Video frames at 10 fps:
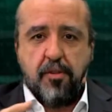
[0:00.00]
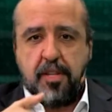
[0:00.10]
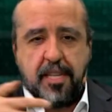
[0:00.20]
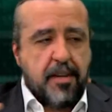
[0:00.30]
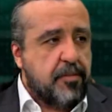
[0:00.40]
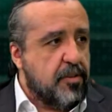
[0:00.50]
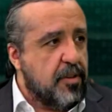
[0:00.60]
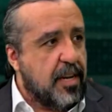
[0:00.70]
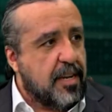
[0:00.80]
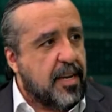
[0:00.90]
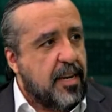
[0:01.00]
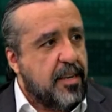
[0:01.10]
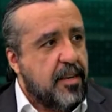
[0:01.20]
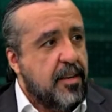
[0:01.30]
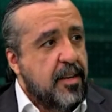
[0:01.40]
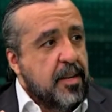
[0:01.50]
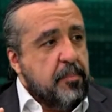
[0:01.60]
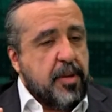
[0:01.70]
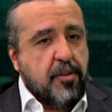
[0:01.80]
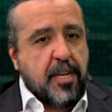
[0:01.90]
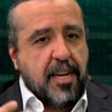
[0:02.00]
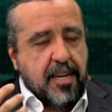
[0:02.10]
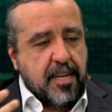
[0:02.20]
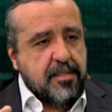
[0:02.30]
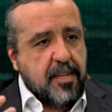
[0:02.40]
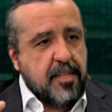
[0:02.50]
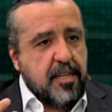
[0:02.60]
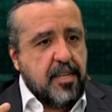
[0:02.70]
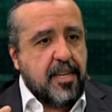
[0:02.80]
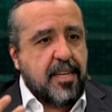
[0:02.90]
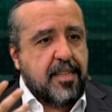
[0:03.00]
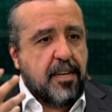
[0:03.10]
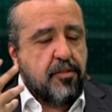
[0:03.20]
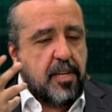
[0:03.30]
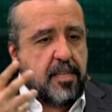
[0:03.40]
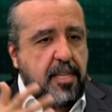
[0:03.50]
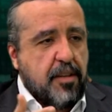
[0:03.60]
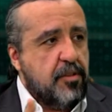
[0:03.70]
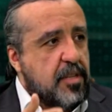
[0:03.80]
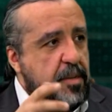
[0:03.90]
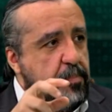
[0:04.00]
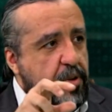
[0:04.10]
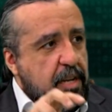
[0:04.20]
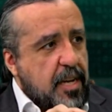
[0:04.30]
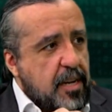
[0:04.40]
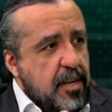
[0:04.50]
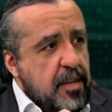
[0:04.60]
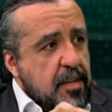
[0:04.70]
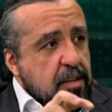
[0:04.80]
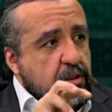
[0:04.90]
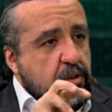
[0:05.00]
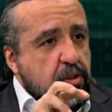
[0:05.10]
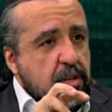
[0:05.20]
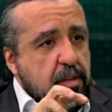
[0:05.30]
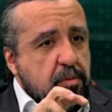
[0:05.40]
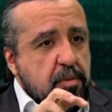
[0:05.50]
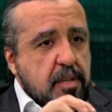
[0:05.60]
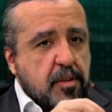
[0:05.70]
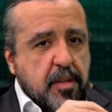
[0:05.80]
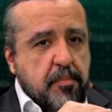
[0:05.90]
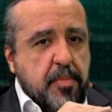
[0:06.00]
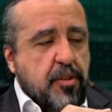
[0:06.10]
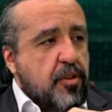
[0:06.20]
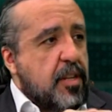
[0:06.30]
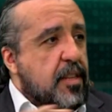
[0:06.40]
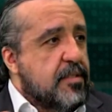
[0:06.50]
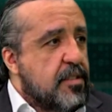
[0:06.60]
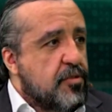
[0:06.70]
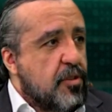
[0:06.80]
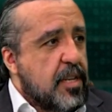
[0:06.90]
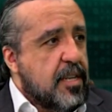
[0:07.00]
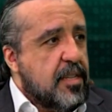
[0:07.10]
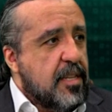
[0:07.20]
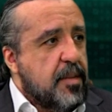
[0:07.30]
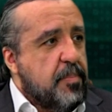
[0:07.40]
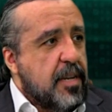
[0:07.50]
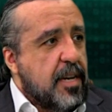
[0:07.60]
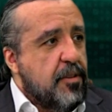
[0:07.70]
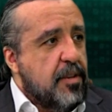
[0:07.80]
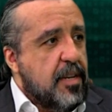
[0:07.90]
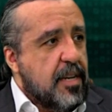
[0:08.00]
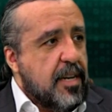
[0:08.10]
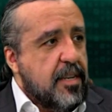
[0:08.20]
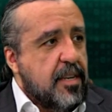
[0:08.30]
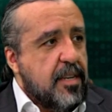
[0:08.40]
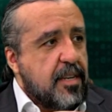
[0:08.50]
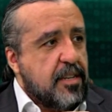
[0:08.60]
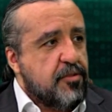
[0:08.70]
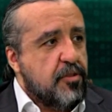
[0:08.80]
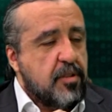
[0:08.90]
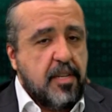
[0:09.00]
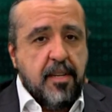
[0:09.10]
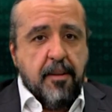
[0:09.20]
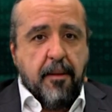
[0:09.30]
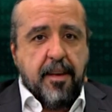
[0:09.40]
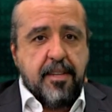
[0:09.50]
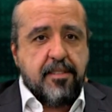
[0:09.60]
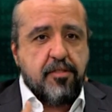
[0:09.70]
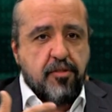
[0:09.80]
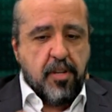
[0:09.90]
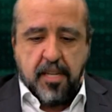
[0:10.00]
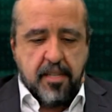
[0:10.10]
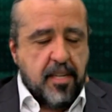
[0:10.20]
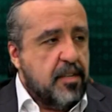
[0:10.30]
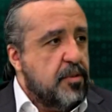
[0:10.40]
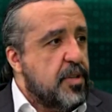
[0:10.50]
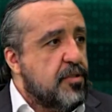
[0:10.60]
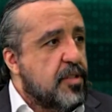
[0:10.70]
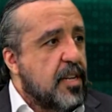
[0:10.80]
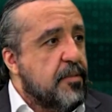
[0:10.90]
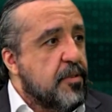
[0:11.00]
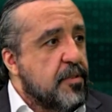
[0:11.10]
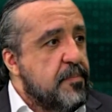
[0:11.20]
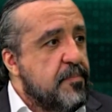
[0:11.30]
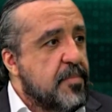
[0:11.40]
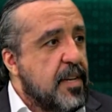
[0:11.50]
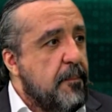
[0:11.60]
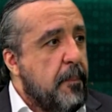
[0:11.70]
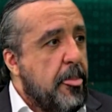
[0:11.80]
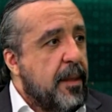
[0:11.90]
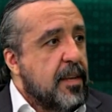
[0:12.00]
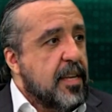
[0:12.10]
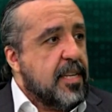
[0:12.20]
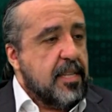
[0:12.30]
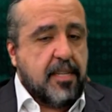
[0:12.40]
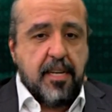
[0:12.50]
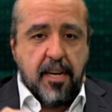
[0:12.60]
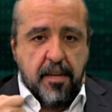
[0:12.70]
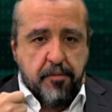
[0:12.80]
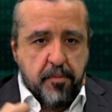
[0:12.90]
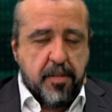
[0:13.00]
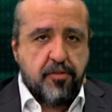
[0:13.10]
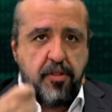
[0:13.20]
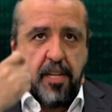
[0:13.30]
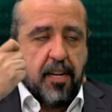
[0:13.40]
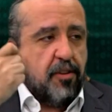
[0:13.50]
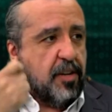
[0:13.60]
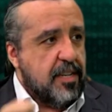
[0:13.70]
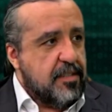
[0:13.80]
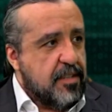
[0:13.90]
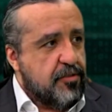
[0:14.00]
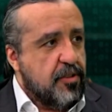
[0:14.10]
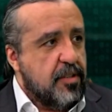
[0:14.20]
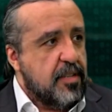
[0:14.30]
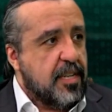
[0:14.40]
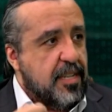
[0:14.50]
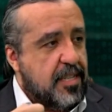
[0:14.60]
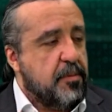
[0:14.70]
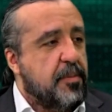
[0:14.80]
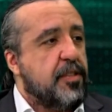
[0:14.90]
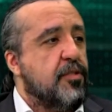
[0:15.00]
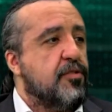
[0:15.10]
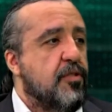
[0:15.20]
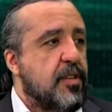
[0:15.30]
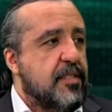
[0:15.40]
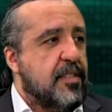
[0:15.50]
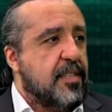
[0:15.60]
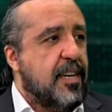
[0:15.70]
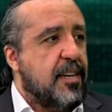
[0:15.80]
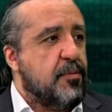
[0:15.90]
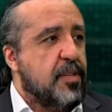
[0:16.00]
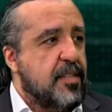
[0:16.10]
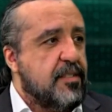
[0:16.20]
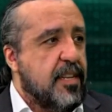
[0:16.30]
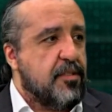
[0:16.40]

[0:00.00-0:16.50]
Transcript: traffic model of the streets, and the good thing is that it's connected in real time with millions of sensors that are in the street, and there are sensors that are in our phones and that give information of the localization, and that is what we are using.